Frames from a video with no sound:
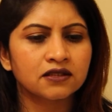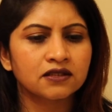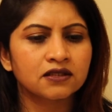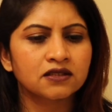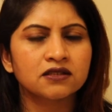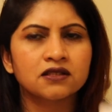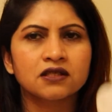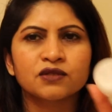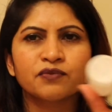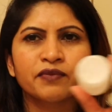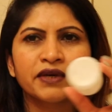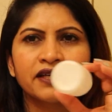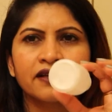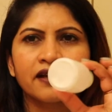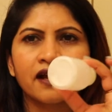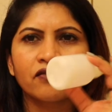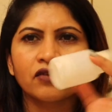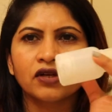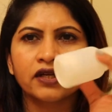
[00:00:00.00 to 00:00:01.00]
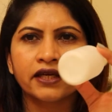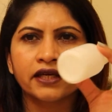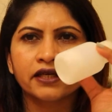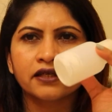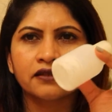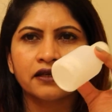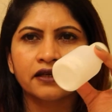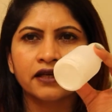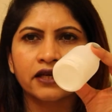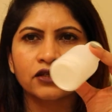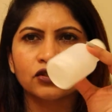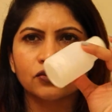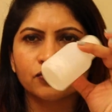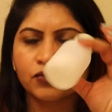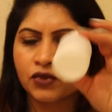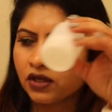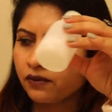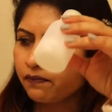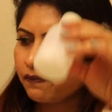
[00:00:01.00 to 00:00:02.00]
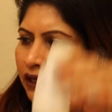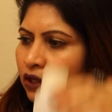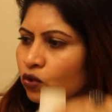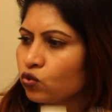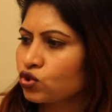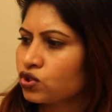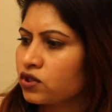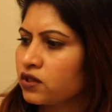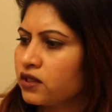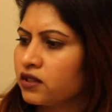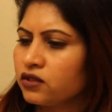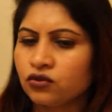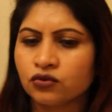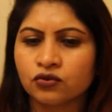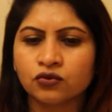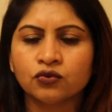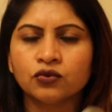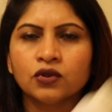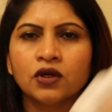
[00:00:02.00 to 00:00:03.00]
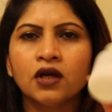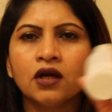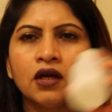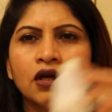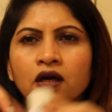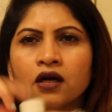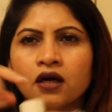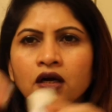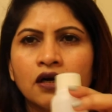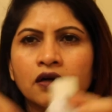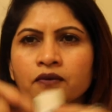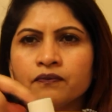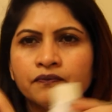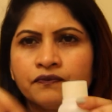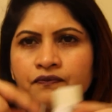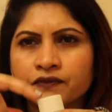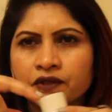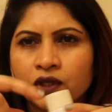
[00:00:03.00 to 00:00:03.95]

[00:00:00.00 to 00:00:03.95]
this is just my travel kit that I keep my lotion in to um,